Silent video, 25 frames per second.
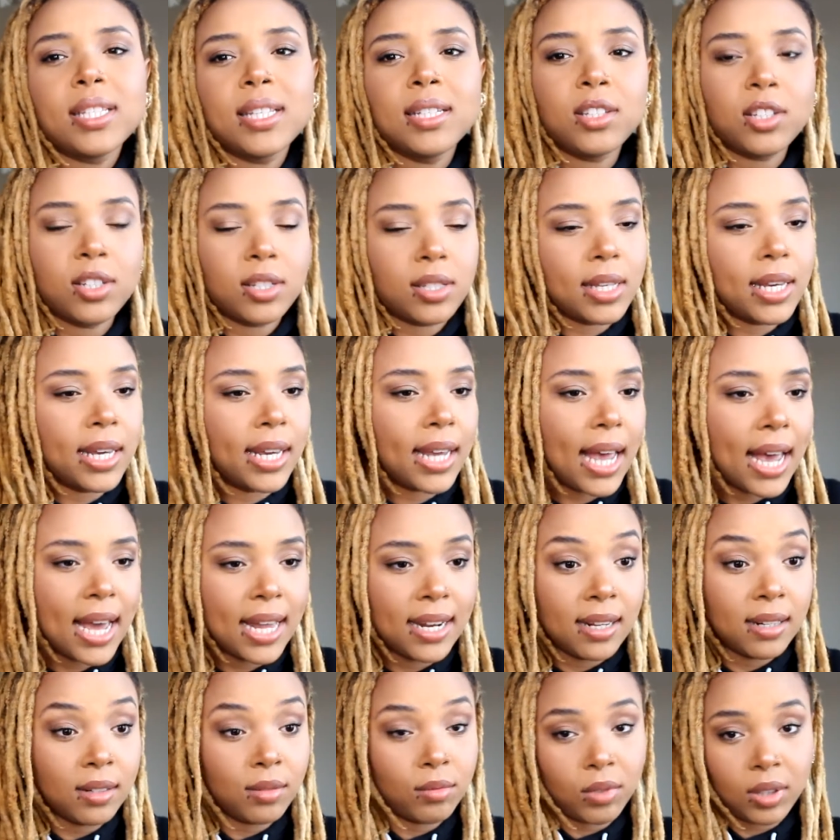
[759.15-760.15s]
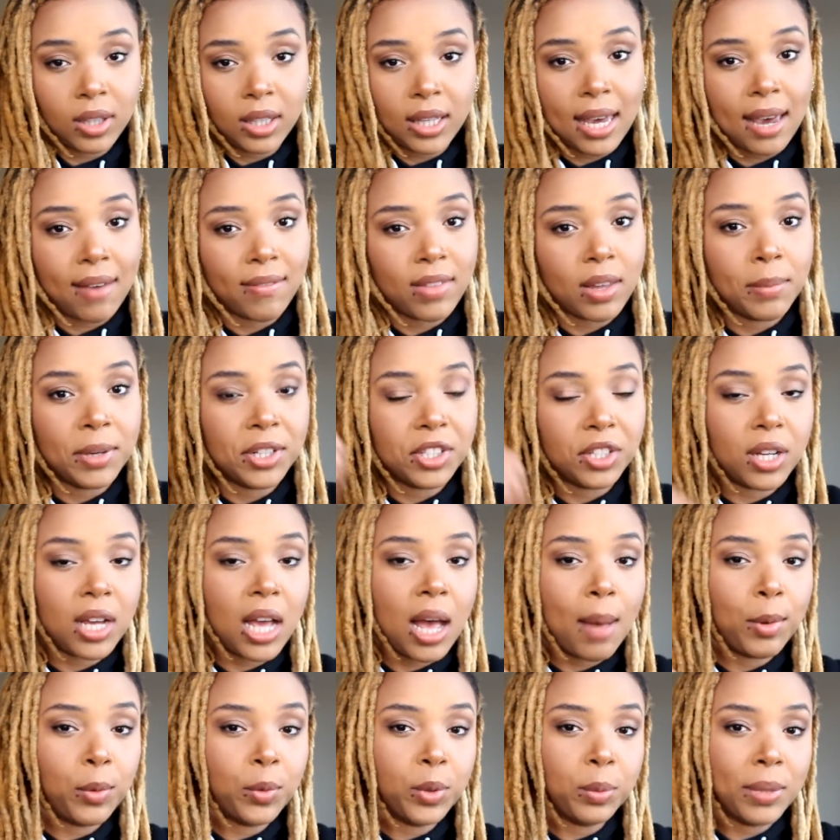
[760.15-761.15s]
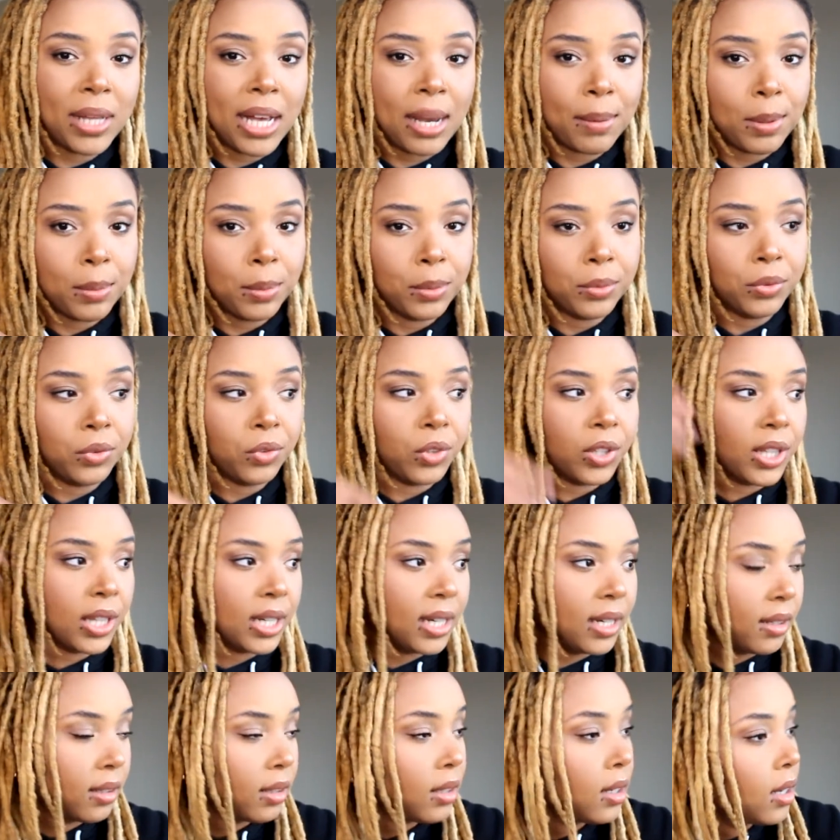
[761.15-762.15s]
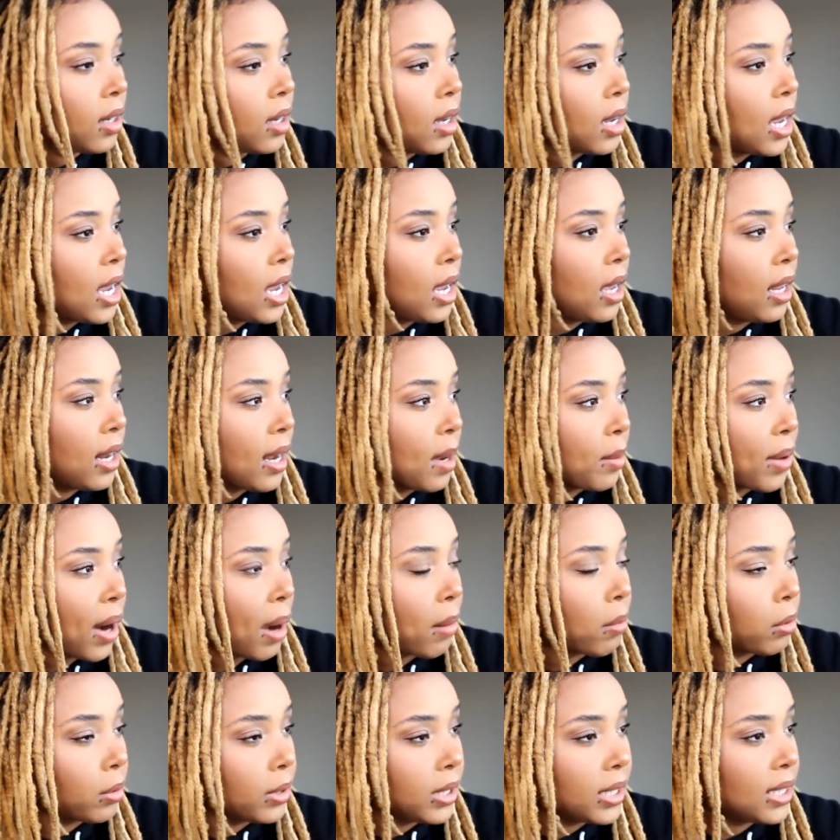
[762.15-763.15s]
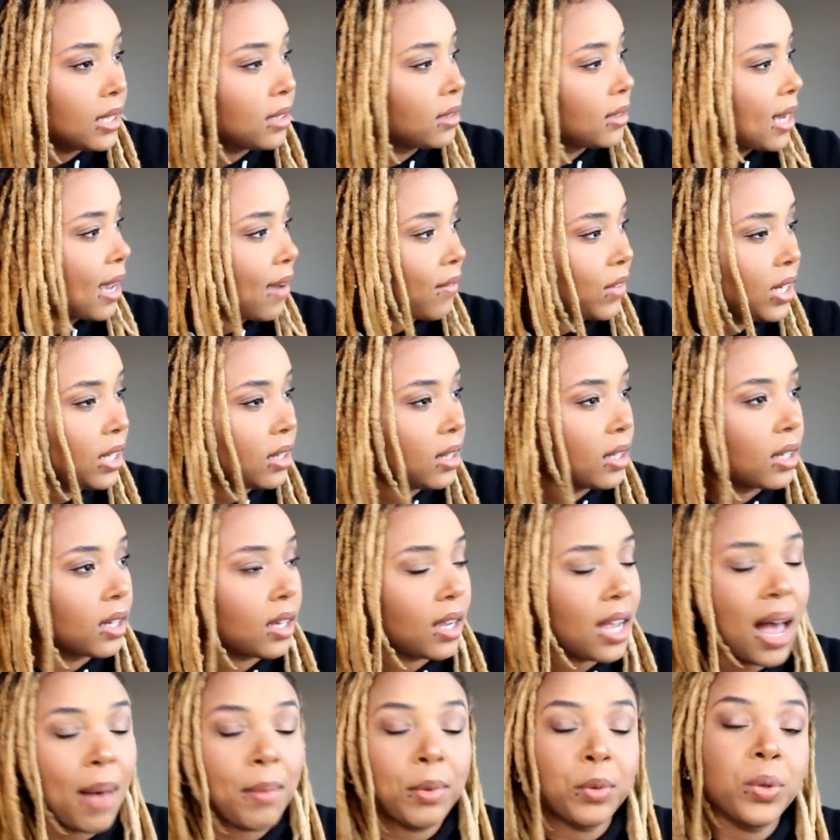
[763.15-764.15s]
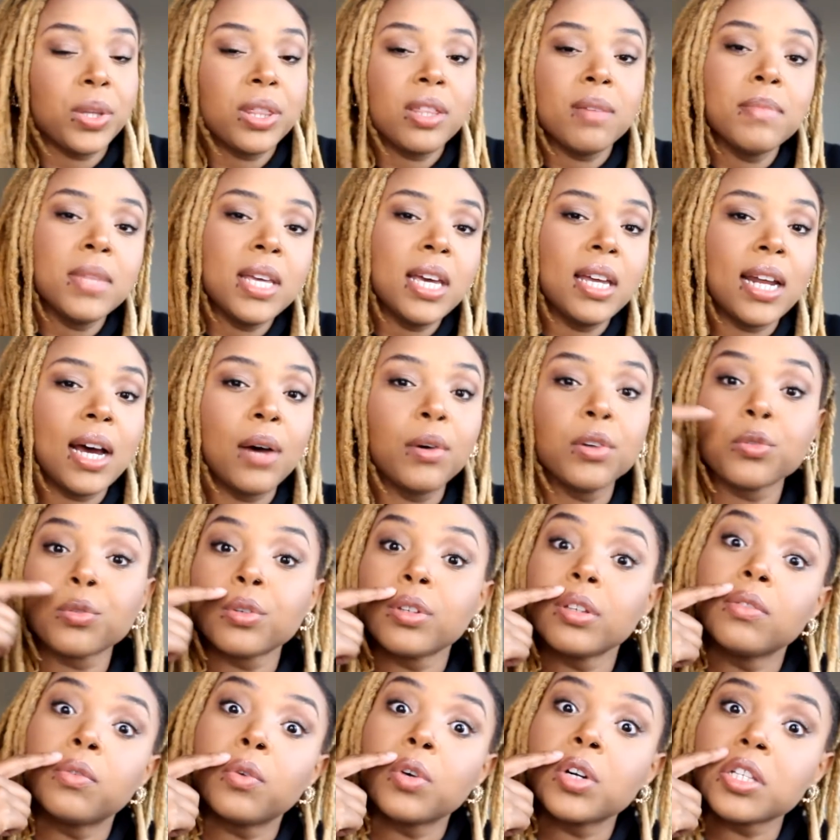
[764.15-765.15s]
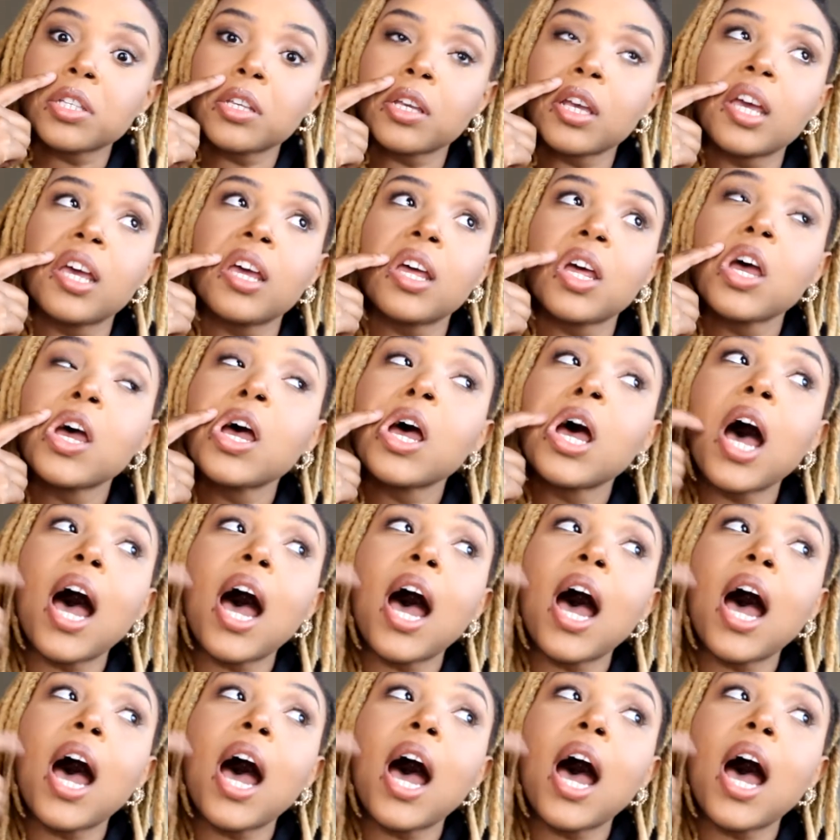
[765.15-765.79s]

It's just like I didn't really have that much in common with black people before then, and I probably didn't have anything in common with them then. I was really forcing it.